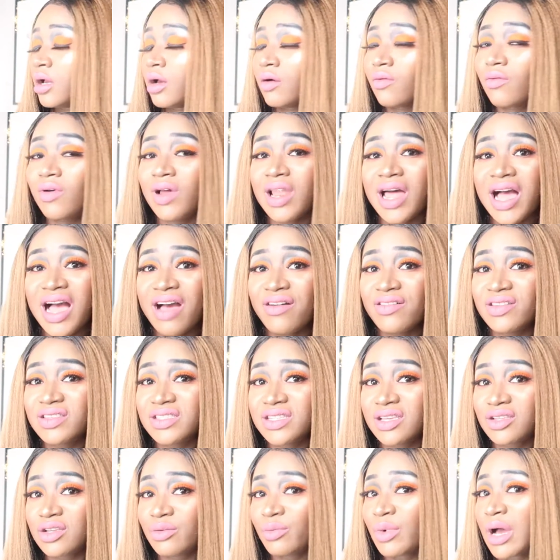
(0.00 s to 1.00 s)
Well, I haven't
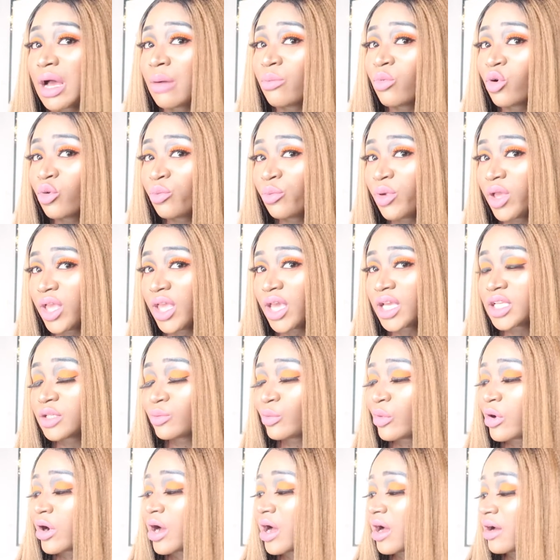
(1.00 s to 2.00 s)
set up Apple Pay yet,
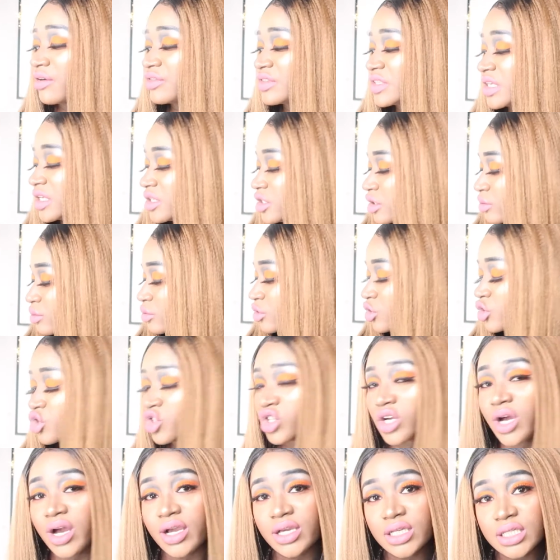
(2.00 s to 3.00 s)
but I have set up Touch
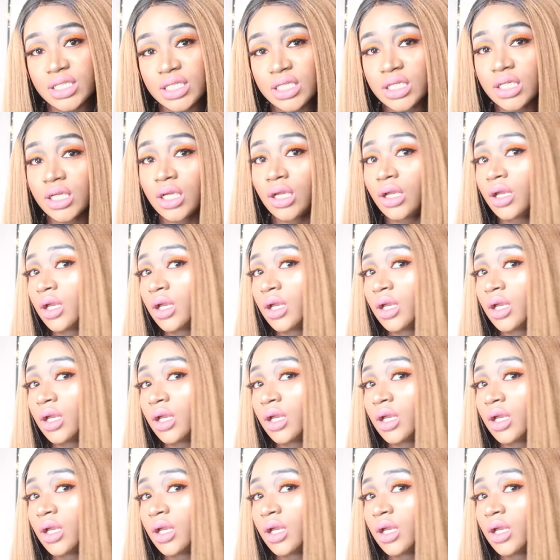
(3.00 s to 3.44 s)
ID.